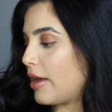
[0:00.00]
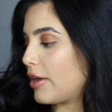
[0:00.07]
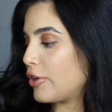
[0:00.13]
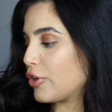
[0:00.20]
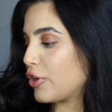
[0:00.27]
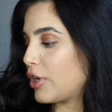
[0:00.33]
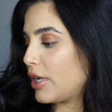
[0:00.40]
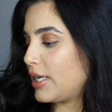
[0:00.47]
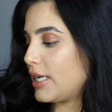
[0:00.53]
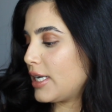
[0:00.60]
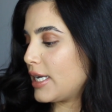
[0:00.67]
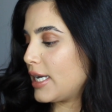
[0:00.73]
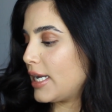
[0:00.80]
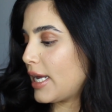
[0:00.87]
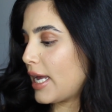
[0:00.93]
You're gonna
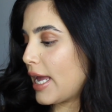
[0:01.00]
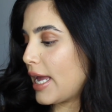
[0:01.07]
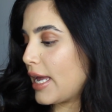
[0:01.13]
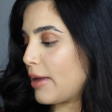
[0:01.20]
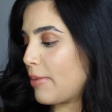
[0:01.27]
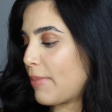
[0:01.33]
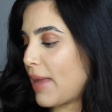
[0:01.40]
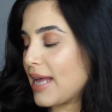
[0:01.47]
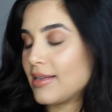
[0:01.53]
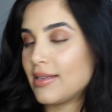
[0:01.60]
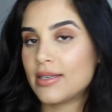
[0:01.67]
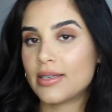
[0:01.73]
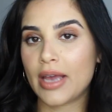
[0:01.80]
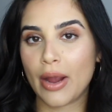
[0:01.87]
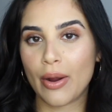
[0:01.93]
need a
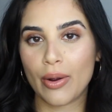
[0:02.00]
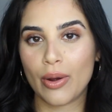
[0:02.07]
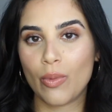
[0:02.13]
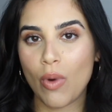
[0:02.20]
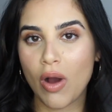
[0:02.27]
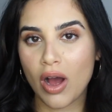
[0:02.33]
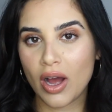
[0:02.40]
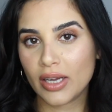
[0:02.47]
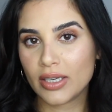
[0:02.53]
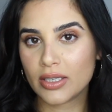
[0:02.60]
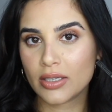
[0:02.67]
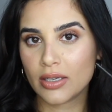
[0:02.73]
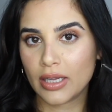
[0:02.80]
mascara wand,